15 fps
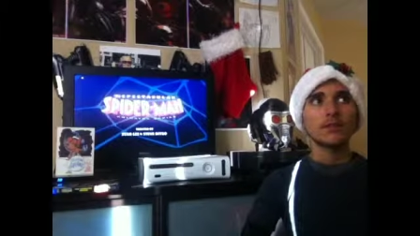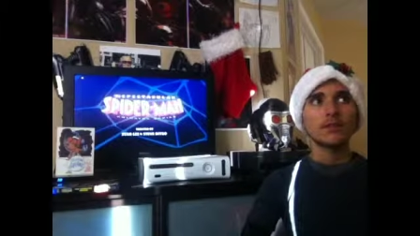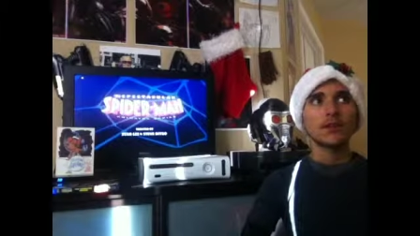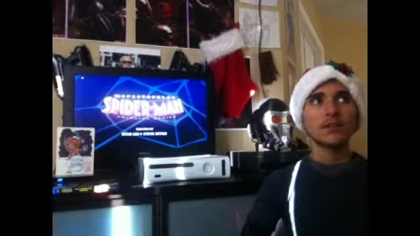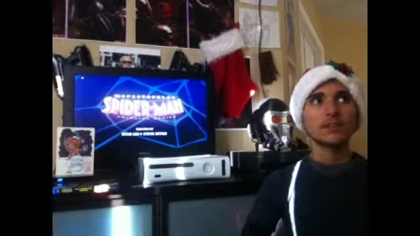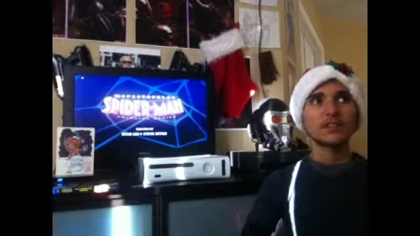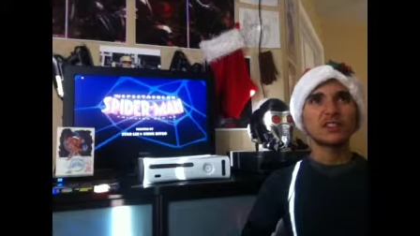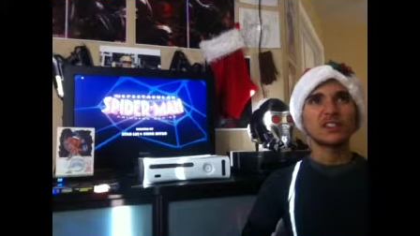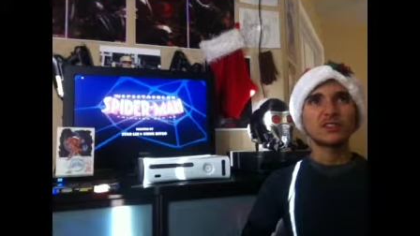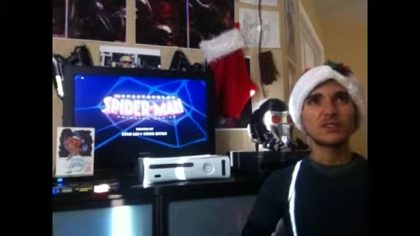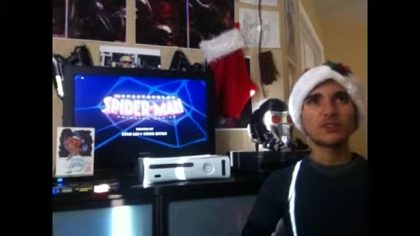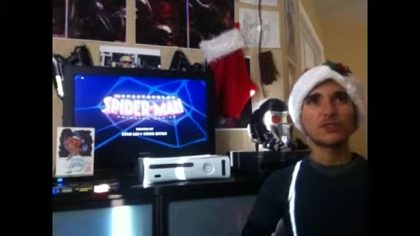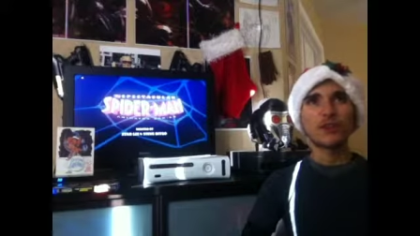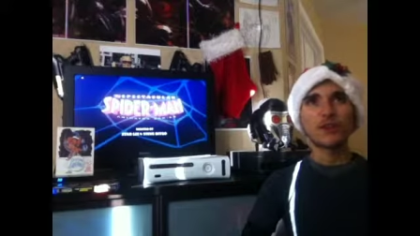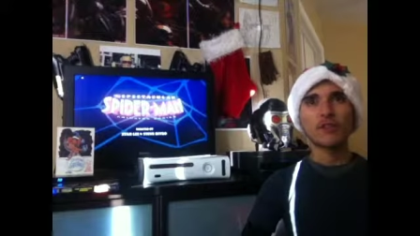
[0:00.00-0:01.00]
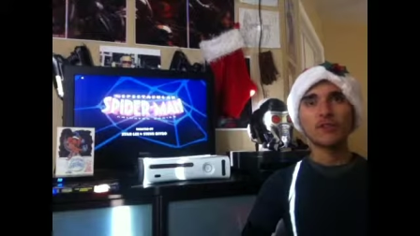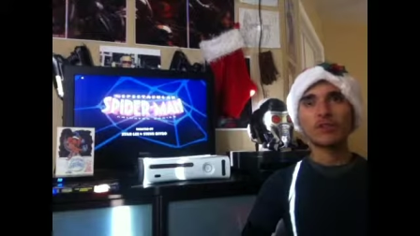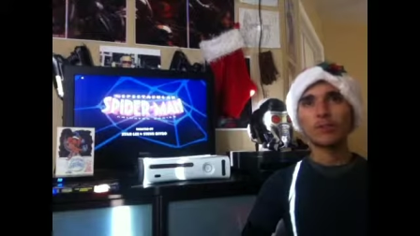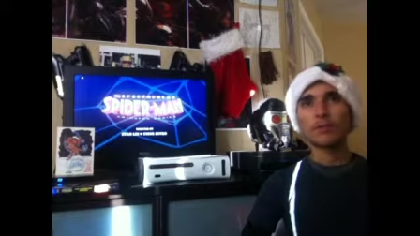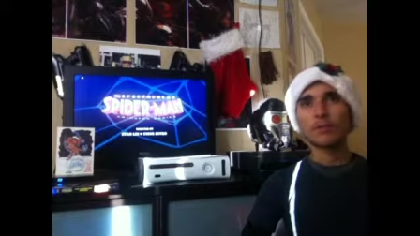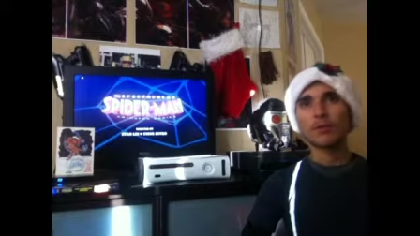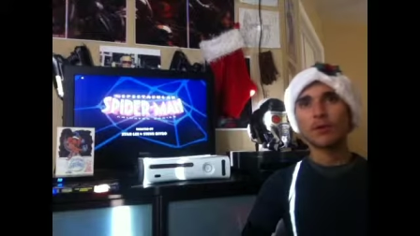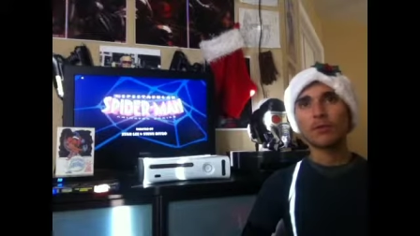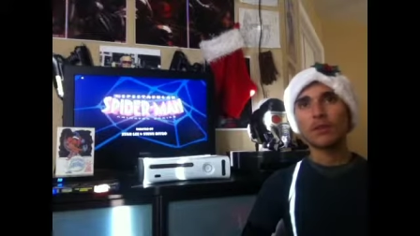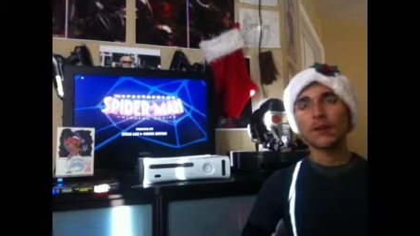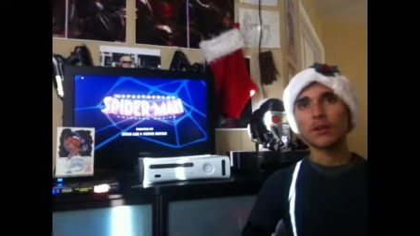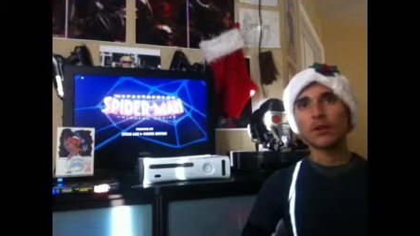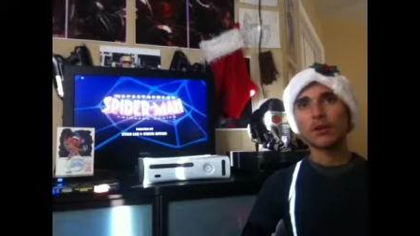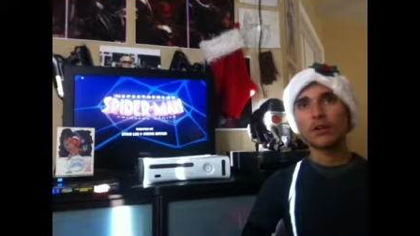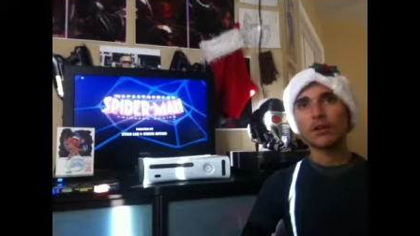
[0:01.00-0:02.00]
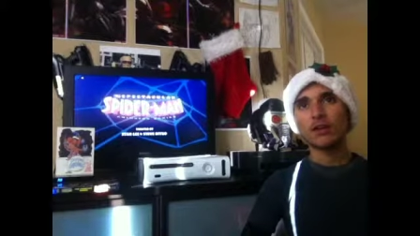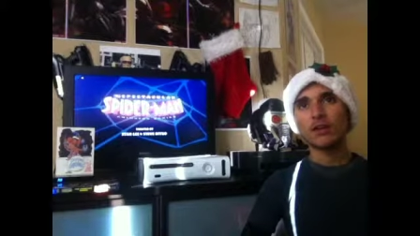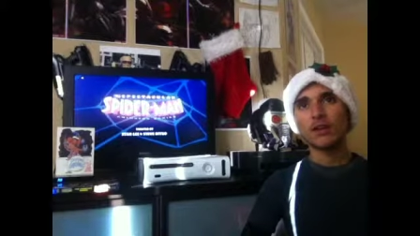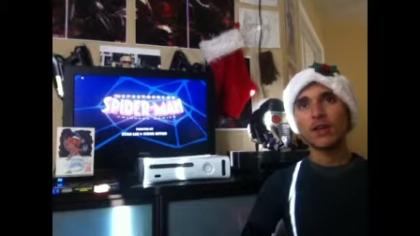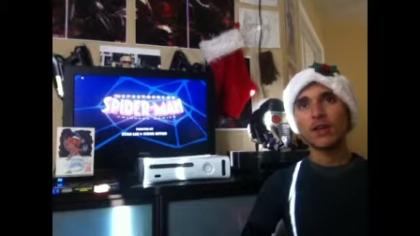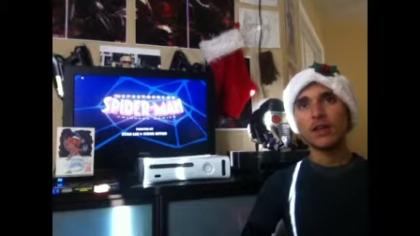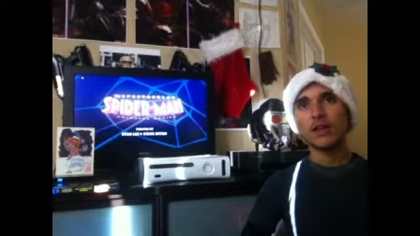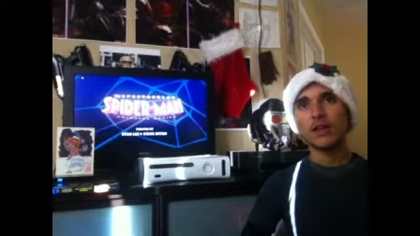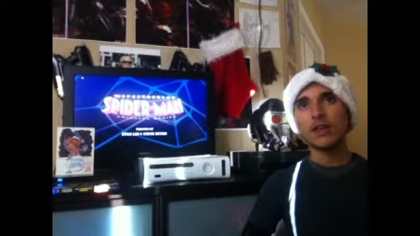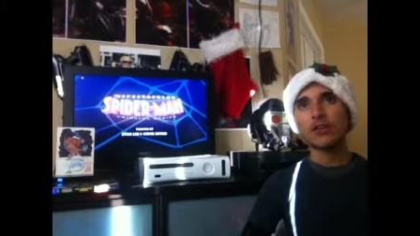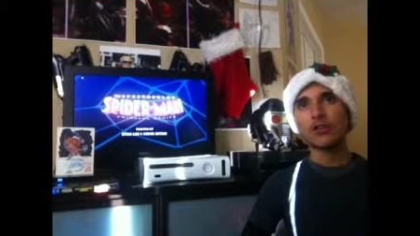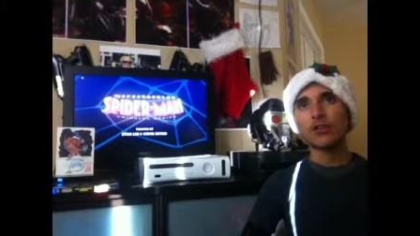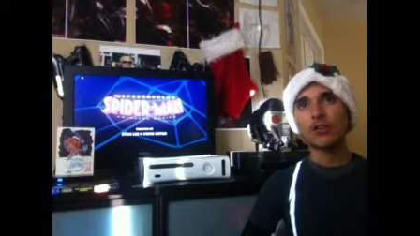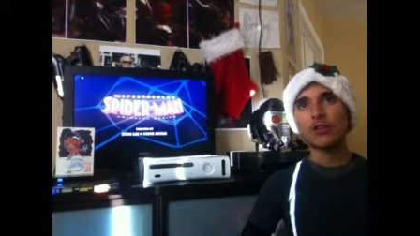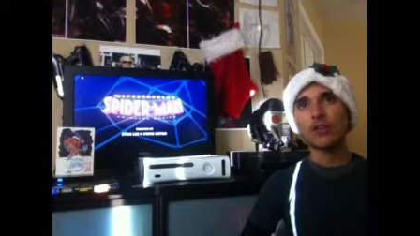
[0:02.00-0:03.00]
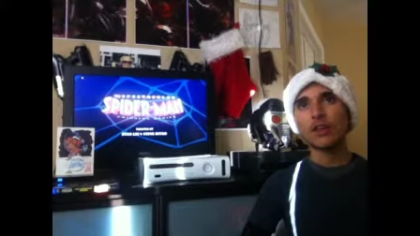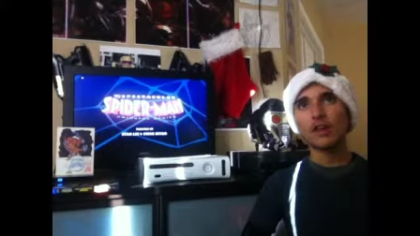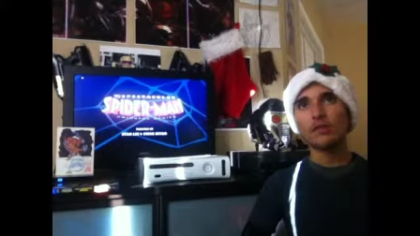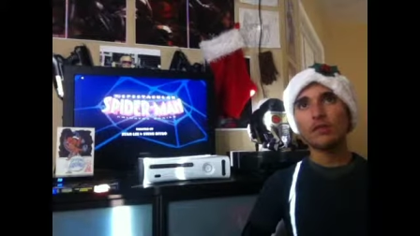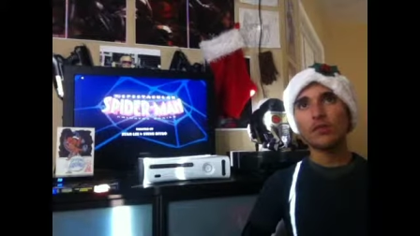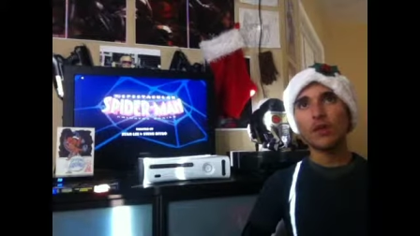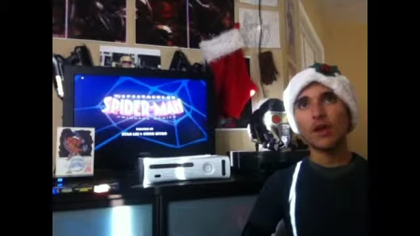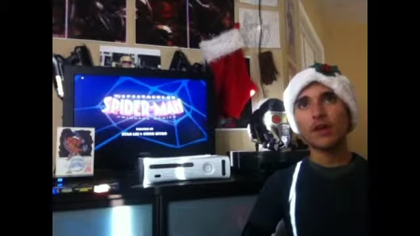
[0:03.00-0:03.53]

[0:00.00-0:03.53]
to phrase it a little bit more better, it just seemed like